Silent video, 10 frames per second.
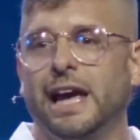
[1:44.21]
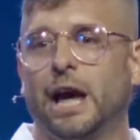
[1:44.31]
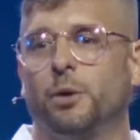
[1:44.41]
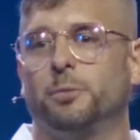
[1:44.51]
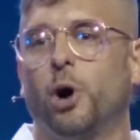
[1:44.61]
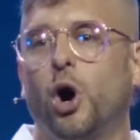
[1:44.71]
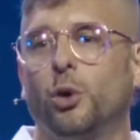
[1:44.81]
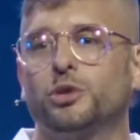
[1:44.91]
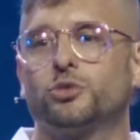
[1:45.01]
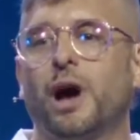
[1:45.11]
And when
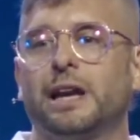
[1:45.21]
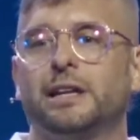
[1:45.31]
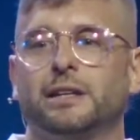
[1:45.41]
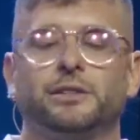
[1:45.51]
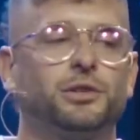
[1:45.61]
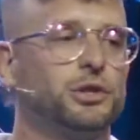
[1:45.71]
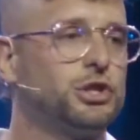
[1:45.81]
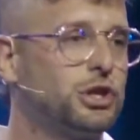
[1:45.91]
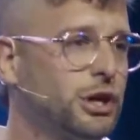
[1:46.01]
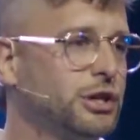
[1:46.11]
Paul was writing to the
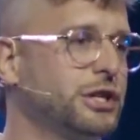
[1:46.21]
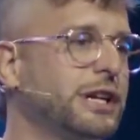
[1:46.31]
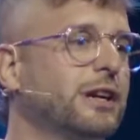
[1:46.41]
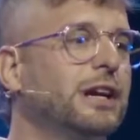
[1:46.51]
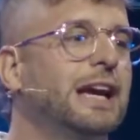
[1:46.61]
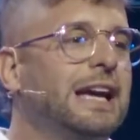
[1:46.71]
church here,